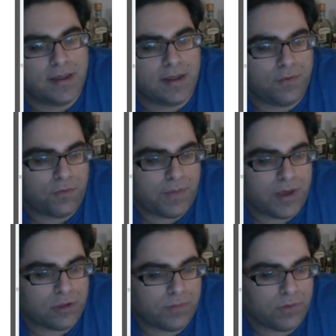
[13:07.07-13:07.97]

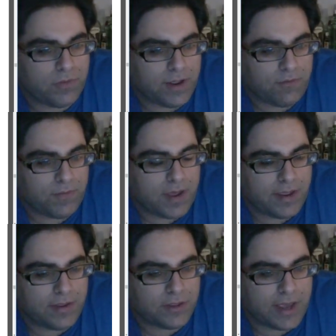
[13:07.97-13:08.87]
information between
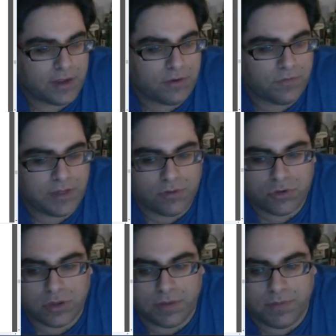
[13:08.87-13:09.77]
FBI executive
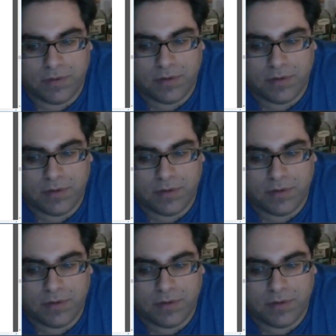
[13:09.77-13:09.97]
leadership